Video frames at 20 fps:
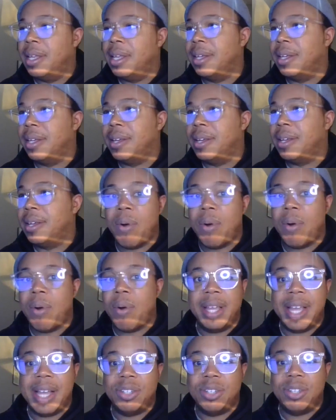Good
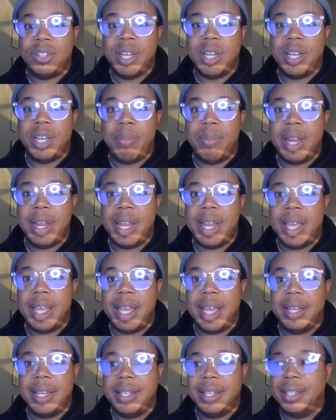morning as you're coming
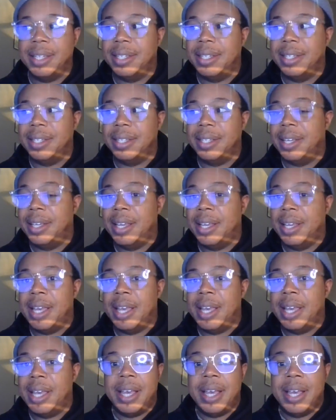in.
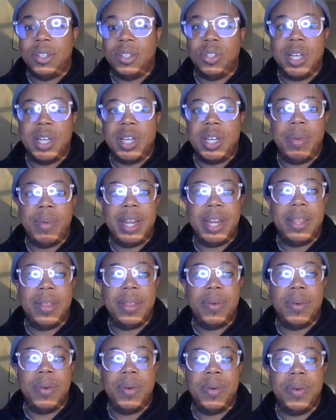As you're coming in the
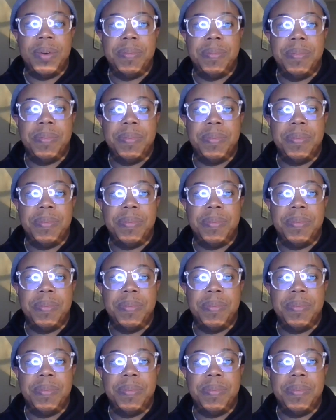room.